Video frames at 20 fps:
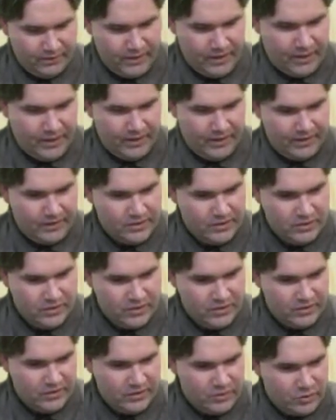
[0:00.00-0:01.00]
And
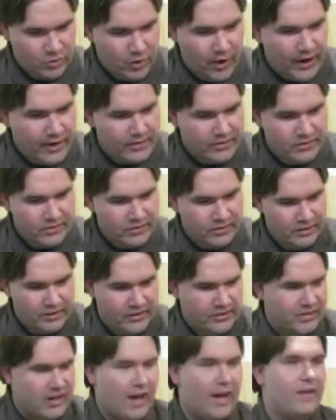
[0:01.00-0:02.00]
Jesus Christ
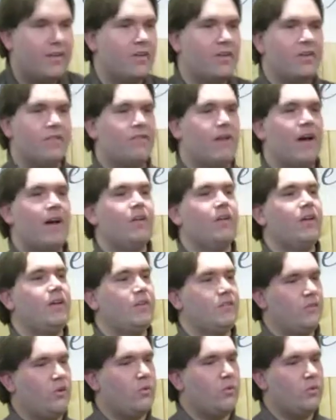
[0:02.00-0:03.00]
is not going to violate
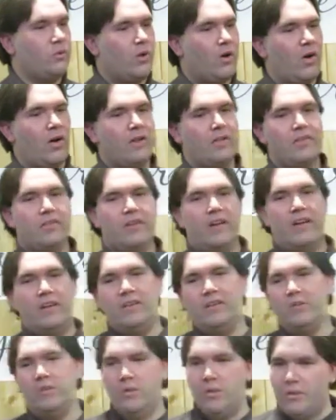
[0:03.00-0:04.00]
his own law and say,
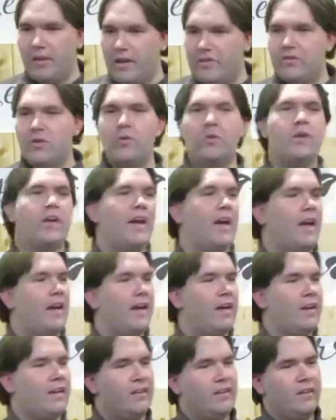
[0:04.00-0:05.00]
well, that's
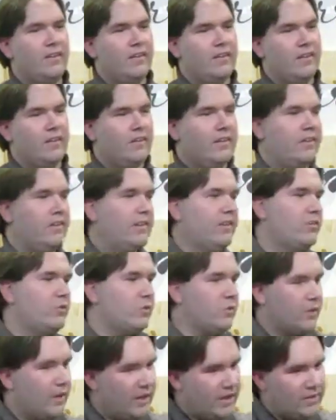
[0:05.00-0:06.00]
okay. It's
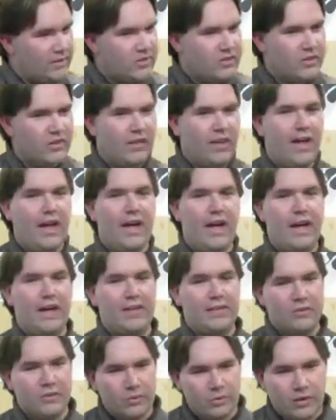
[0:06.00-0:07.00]
okay that you
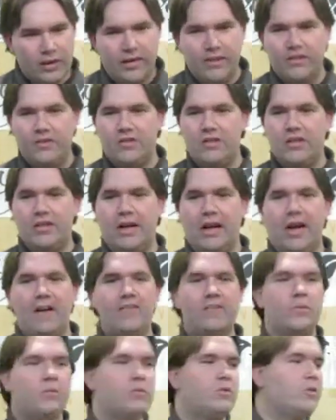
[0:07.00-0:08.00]
lied. It's okay that you
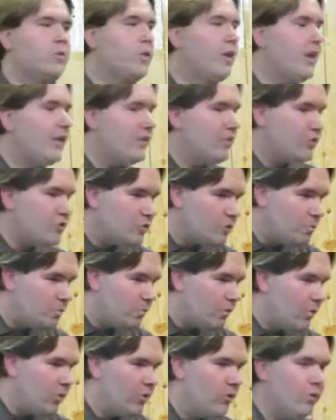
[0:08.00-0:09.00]
gossiped. It's okay that you
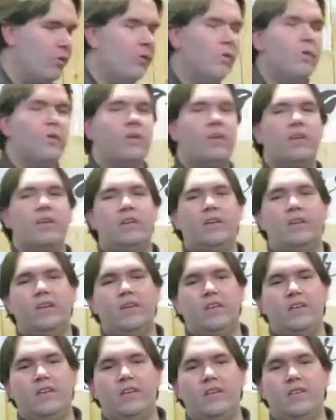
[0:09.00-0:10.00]
murdered.
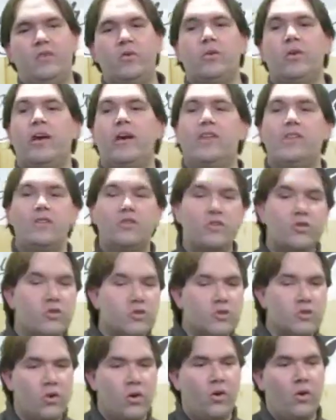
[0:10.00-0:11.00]
It's okay that you
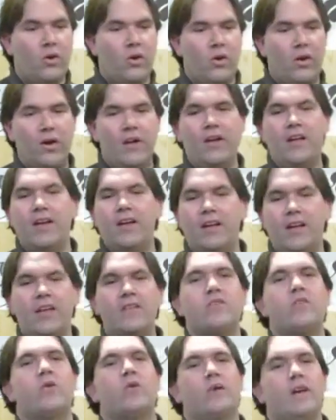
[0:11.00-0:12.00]
stole.
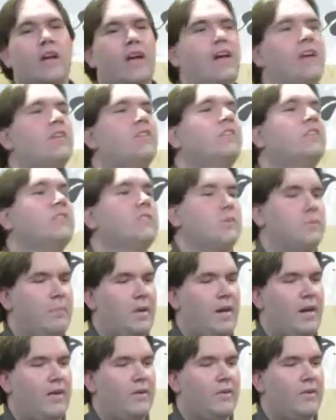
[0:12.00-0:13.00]
That's okay. It doesn't
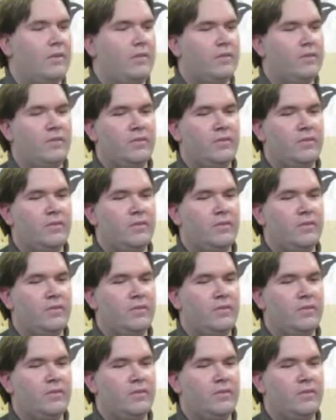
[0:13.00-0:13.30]
matter.